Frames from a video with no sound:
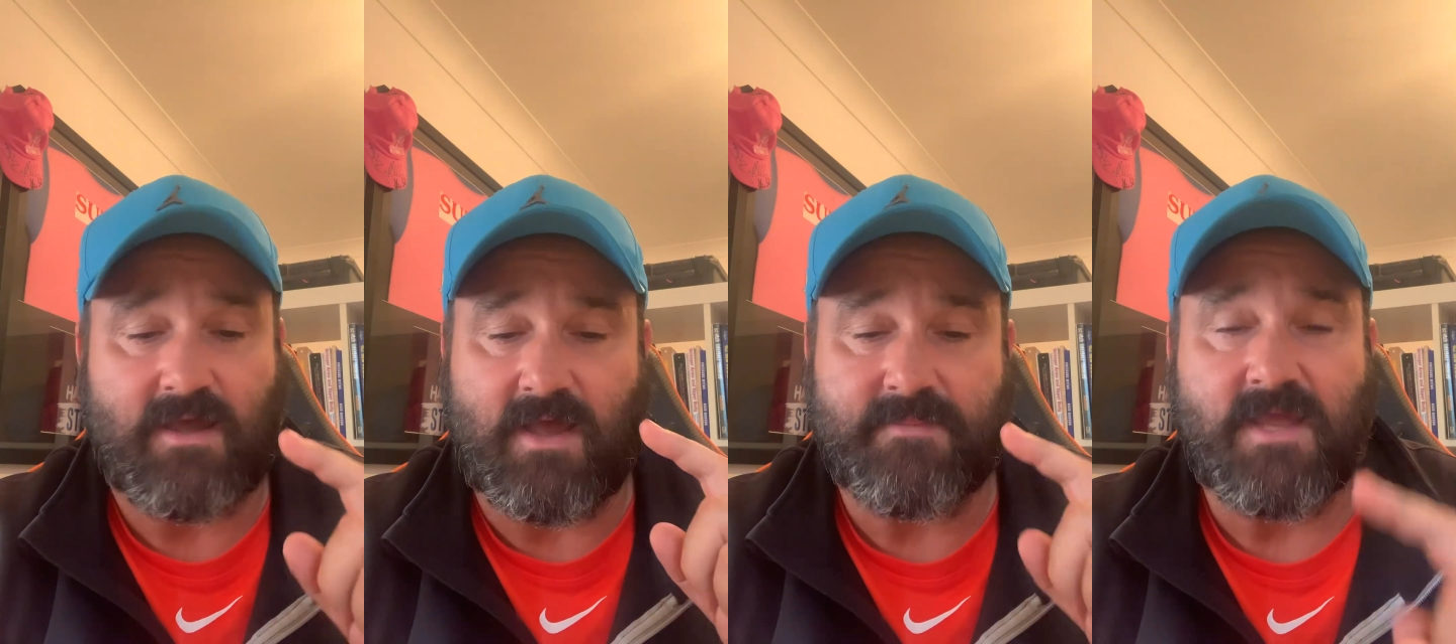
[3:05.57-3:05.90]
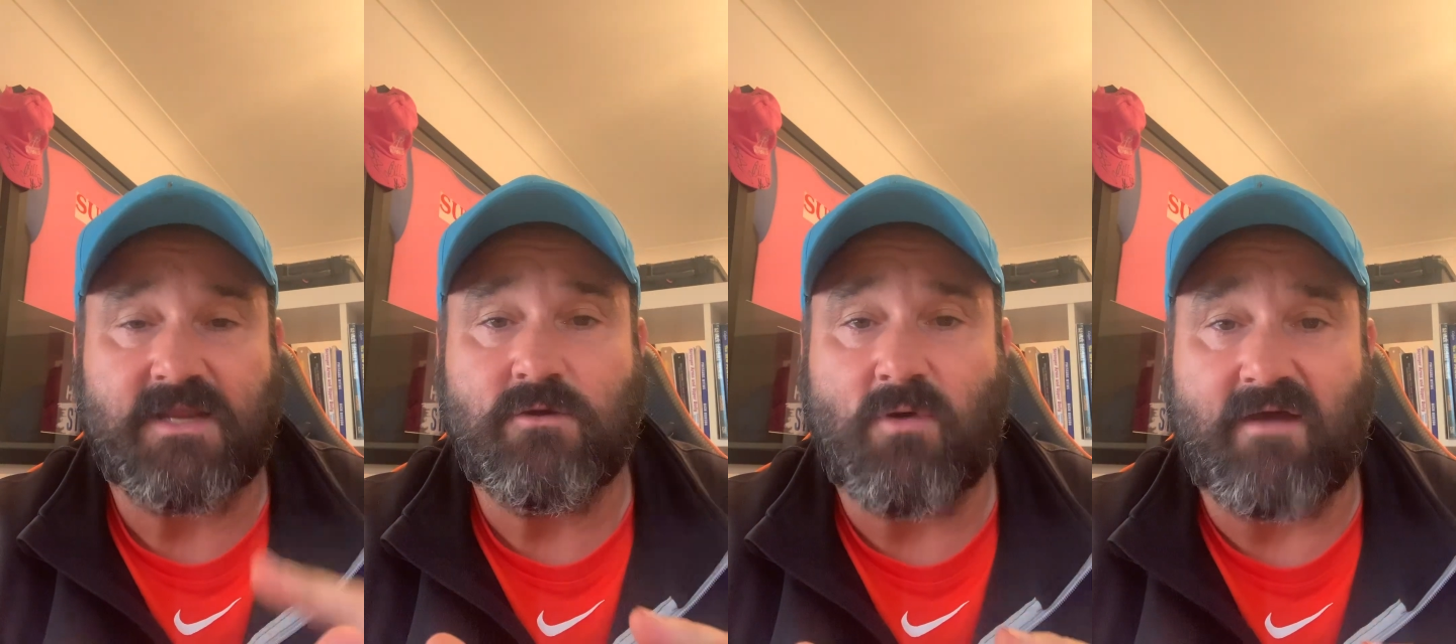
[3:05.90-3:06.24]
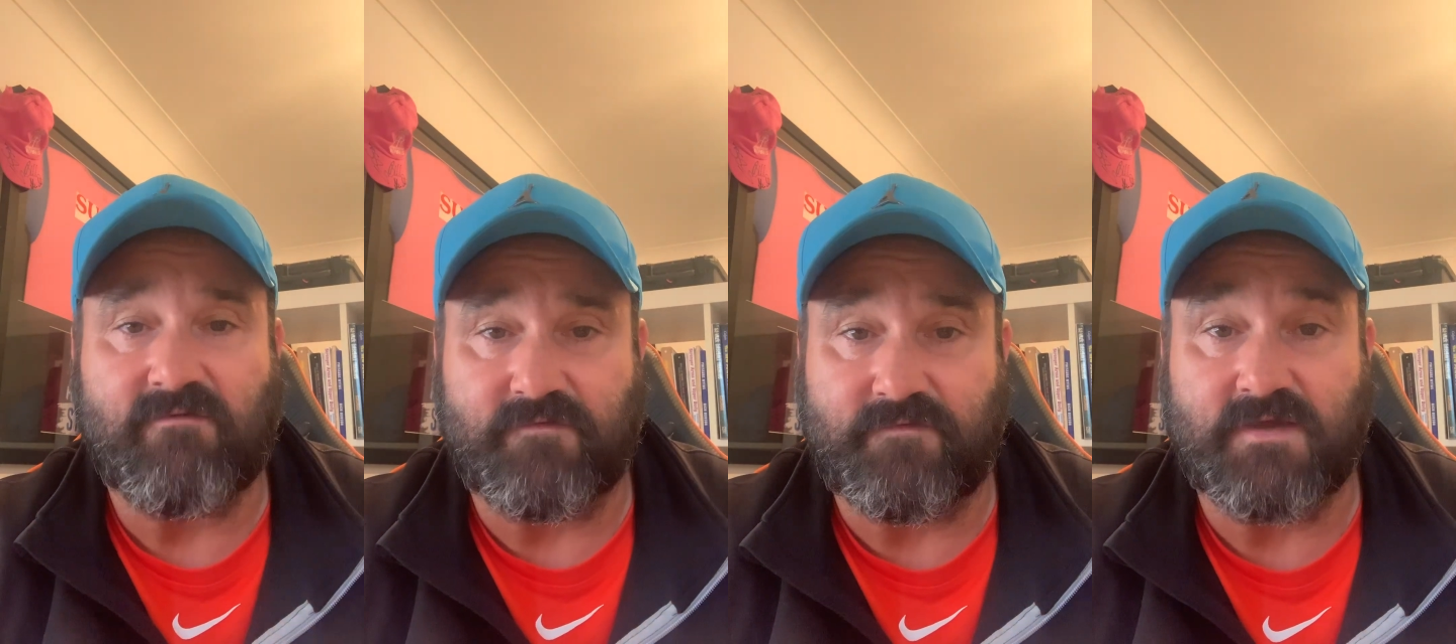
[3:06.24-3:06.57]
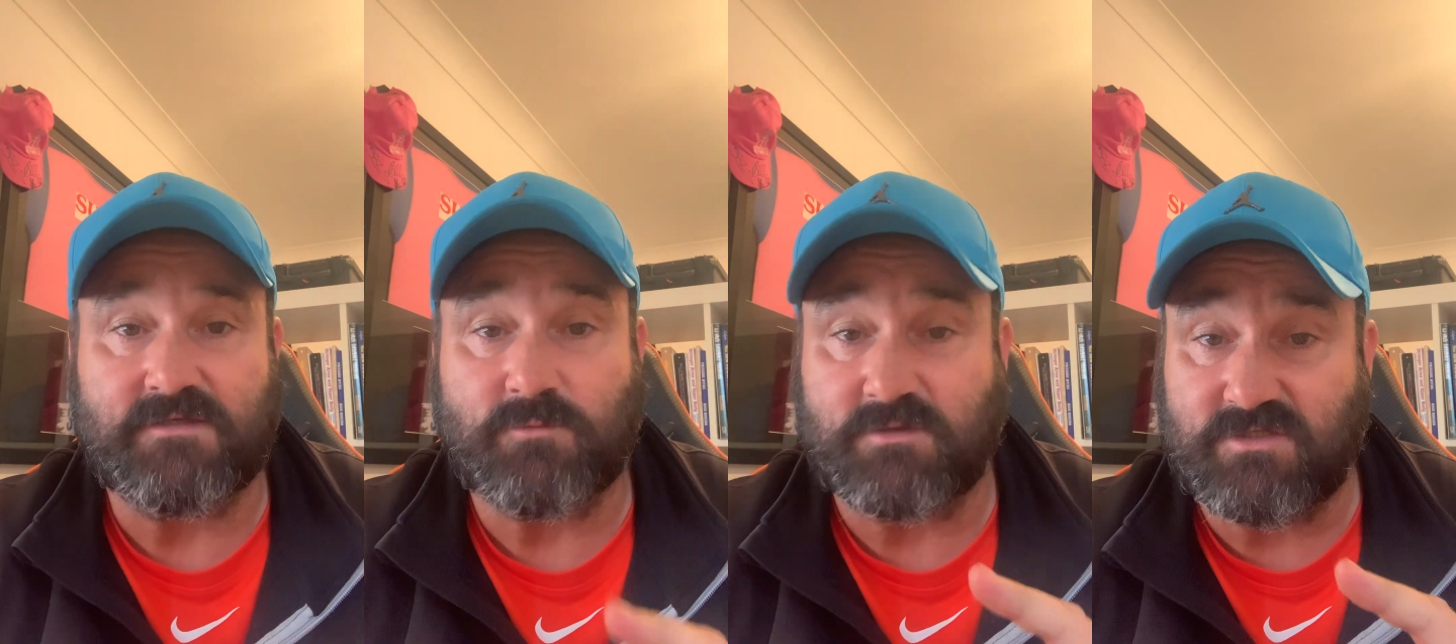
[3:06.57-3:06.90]
and then you have a
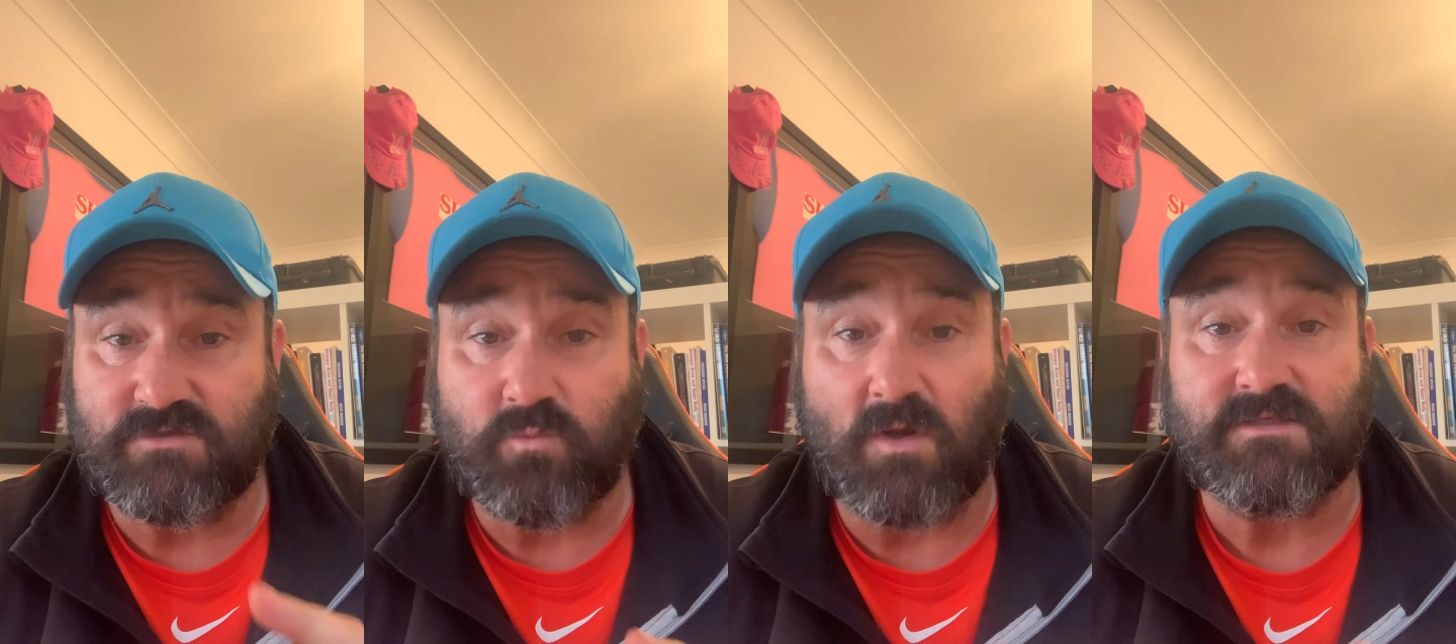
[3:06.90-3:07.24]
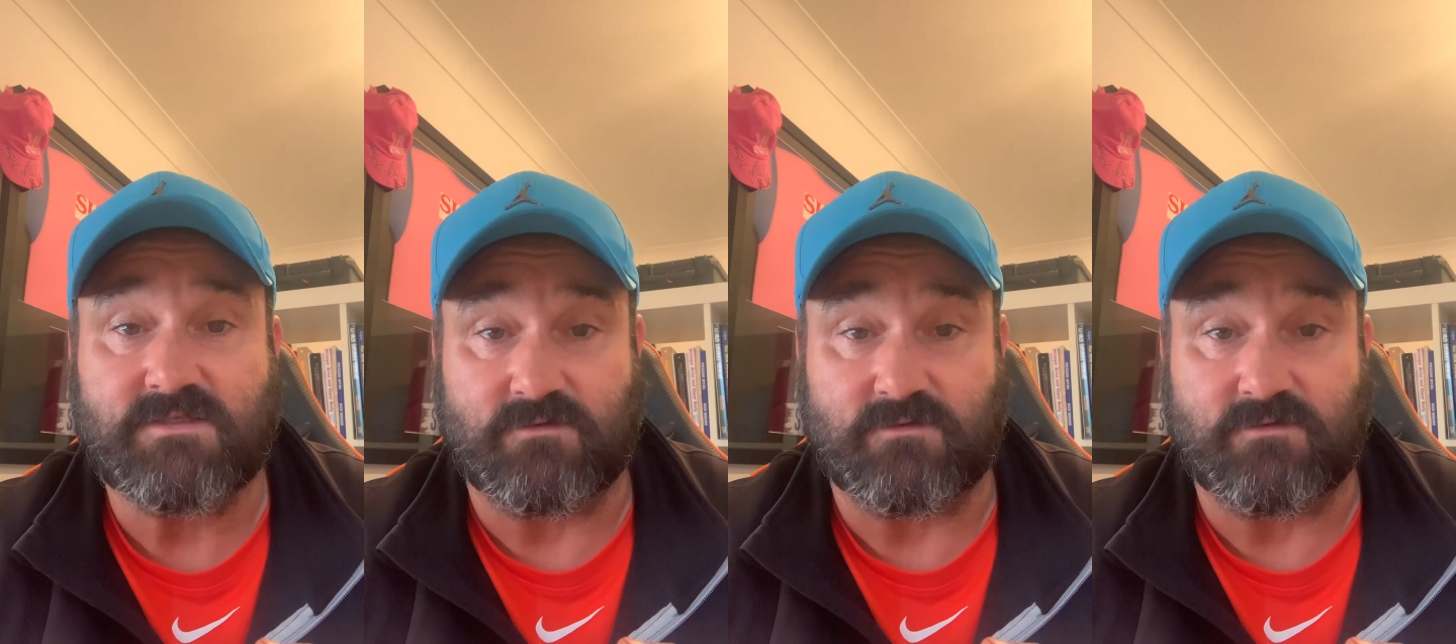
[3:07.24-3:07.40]
phase which is once